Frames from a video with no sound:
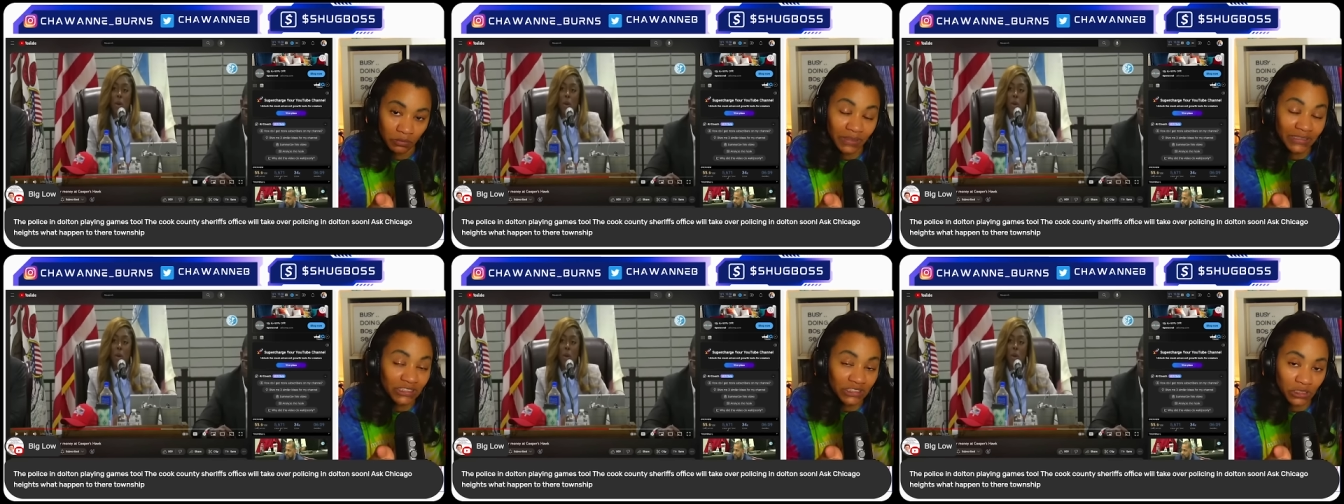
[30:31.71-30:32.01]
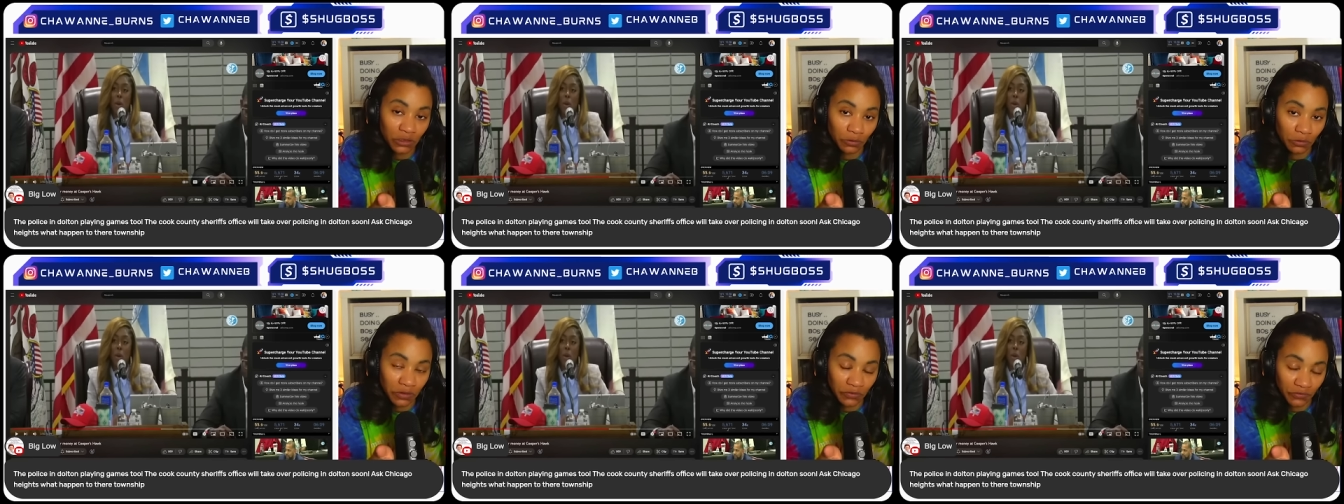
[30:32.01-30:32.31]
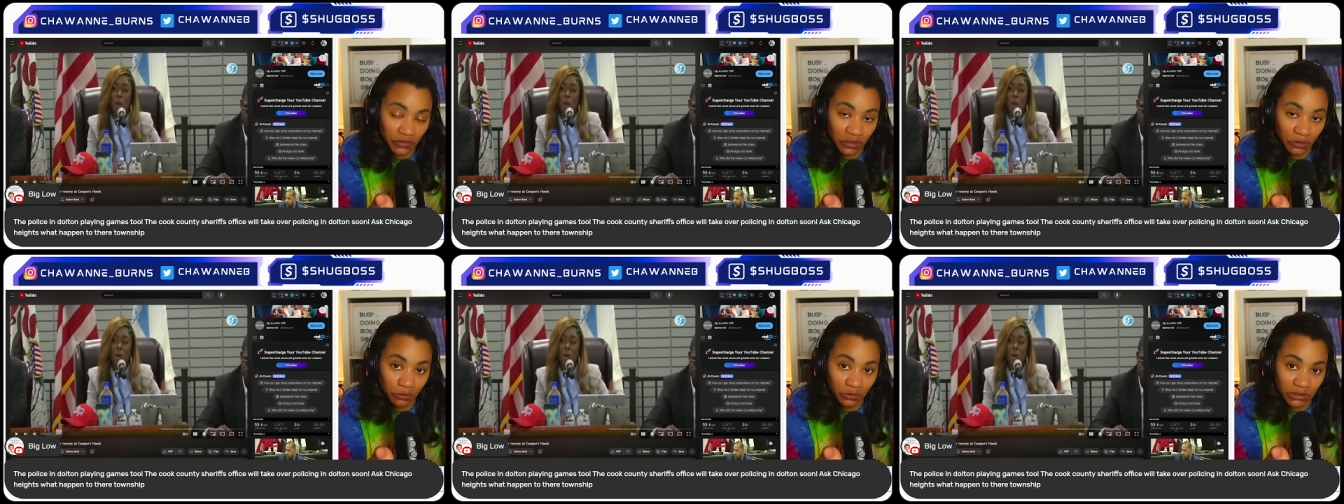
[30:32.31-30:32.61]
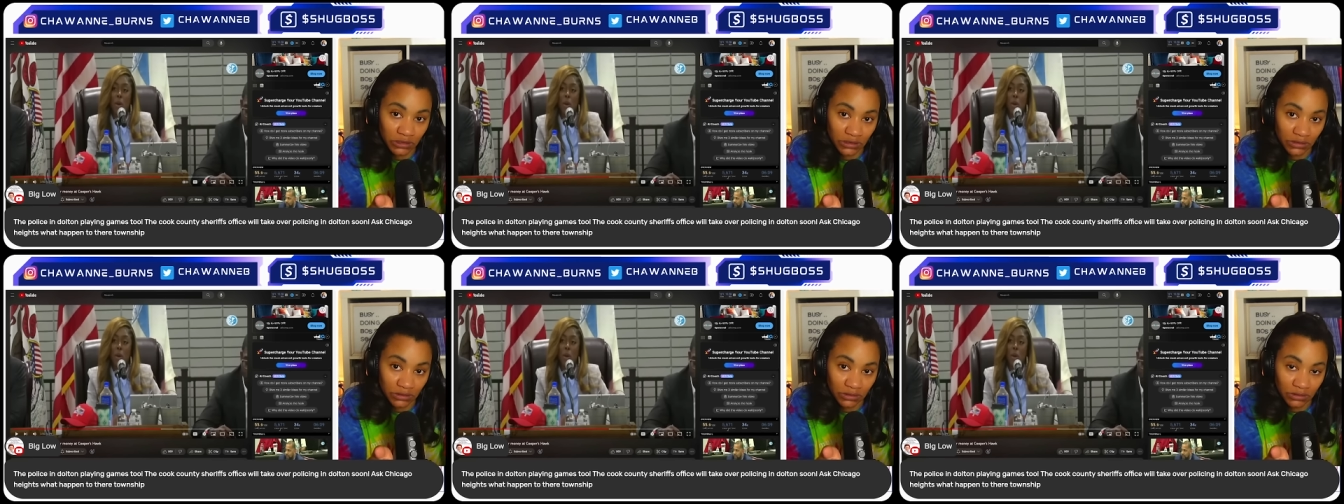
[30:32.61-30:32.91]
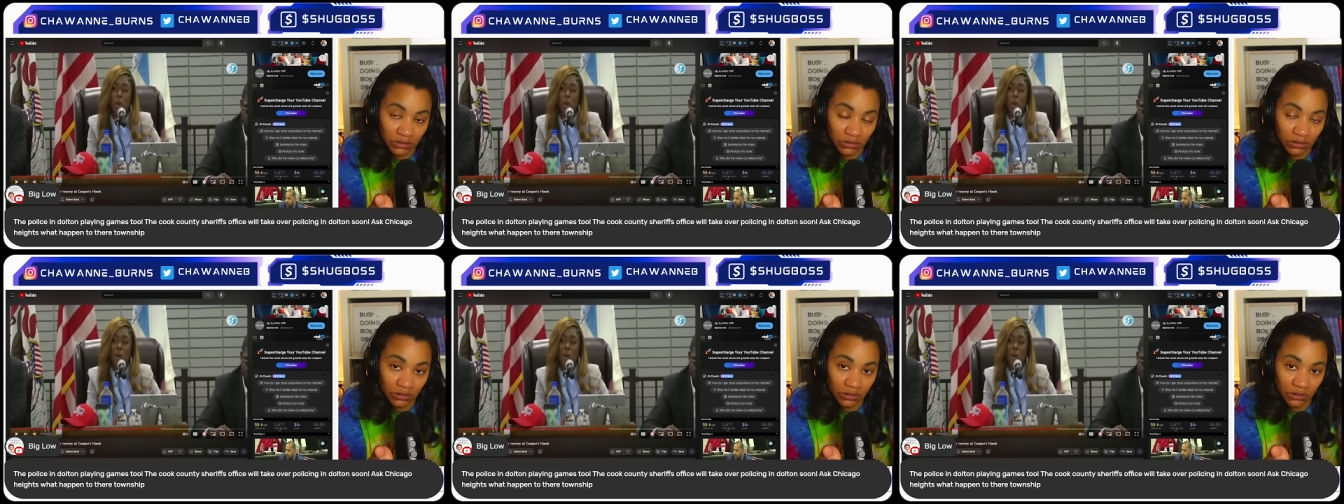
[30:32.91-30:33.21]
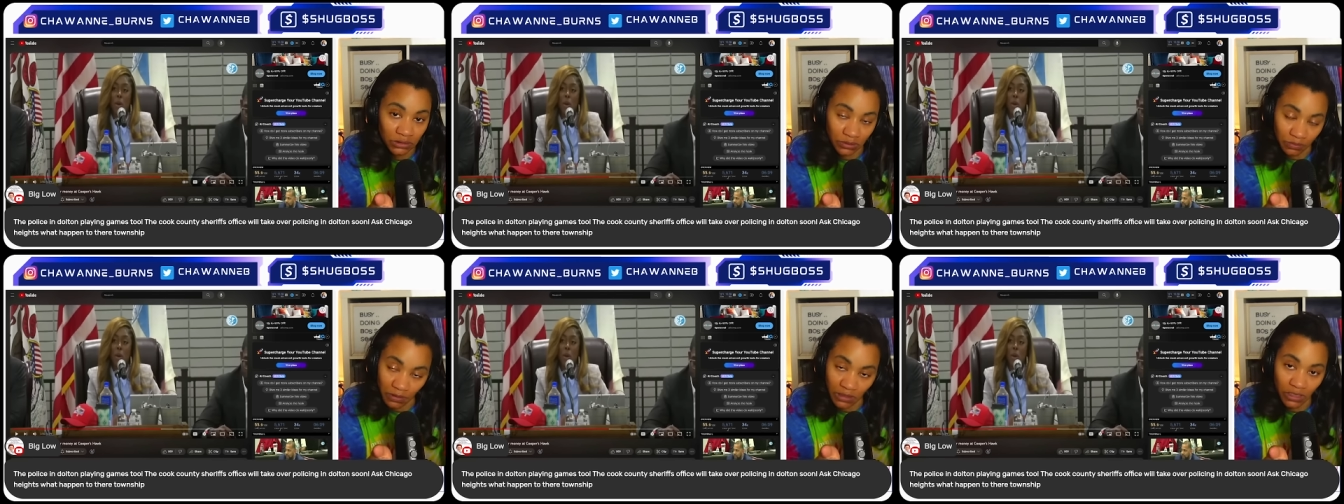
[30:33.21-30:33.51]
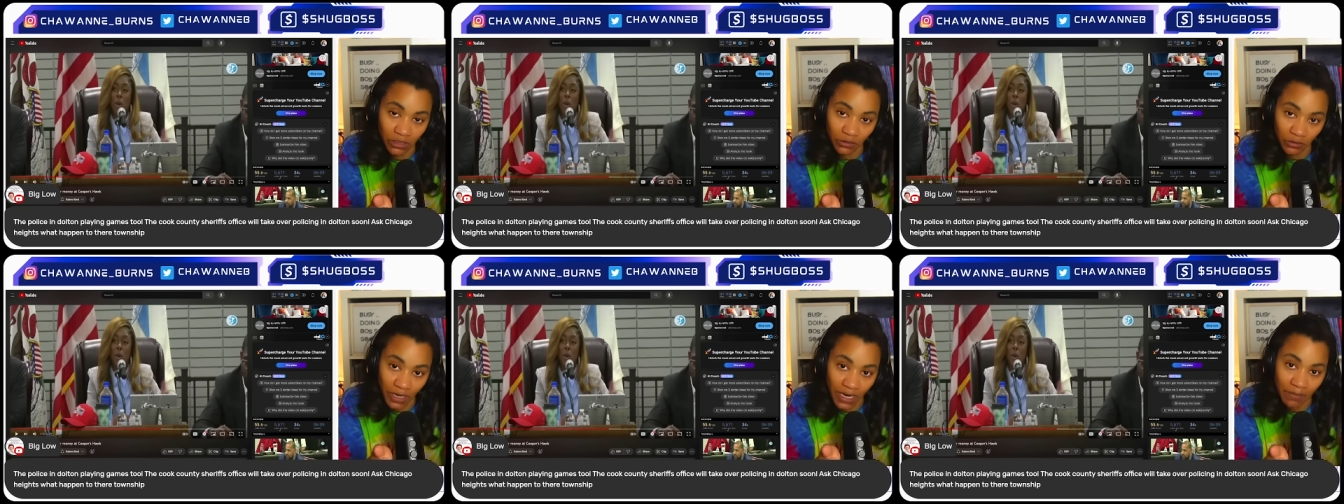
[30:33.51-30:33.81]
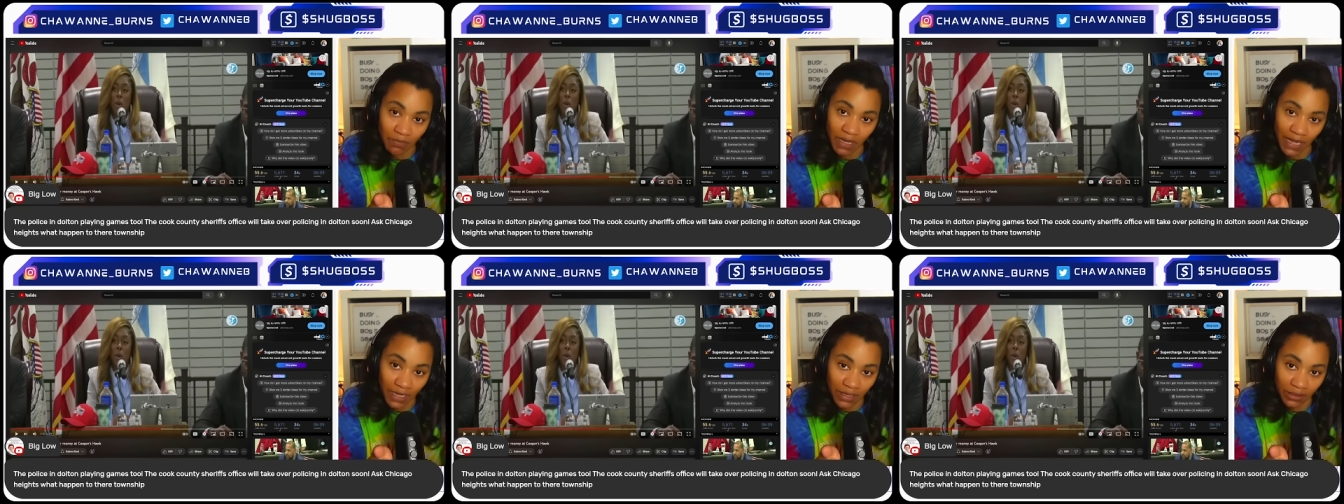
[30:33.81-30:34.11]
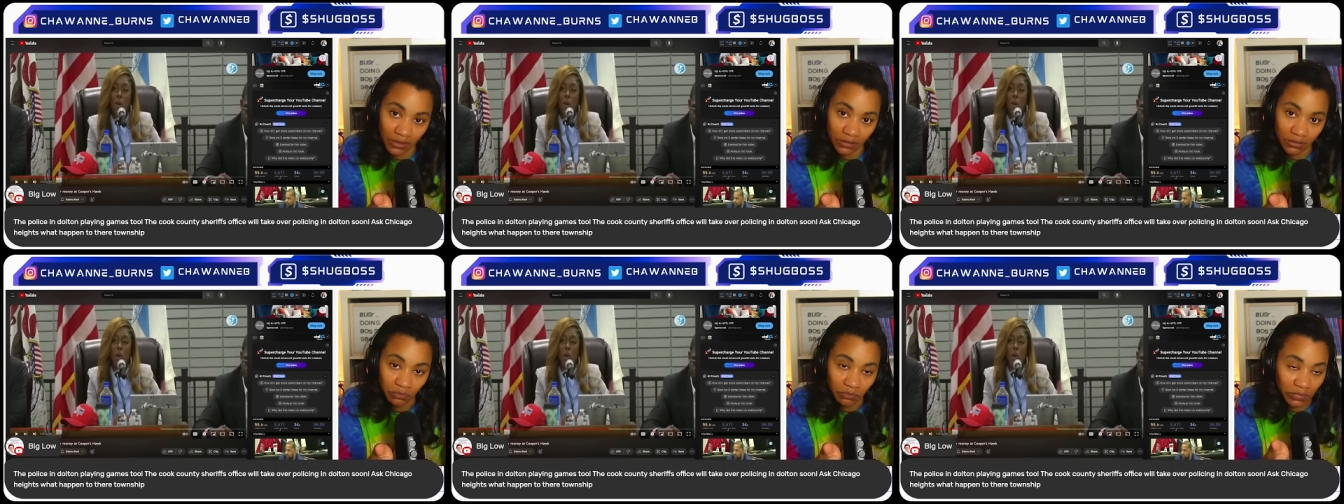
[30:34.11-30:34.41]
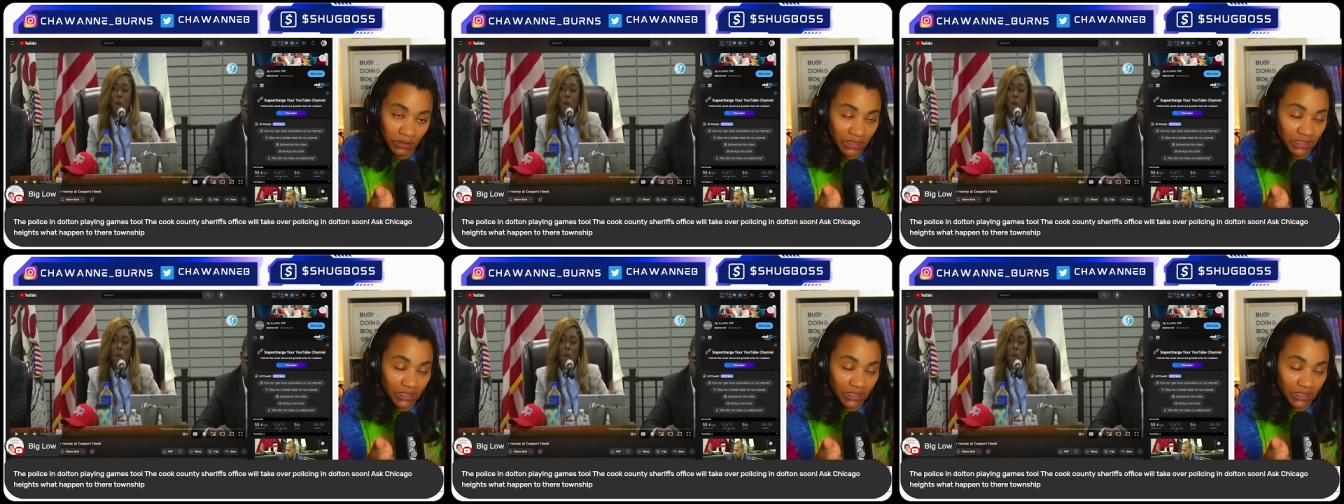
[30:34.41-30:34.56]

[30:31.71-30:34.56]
but she refuses to be a great mayor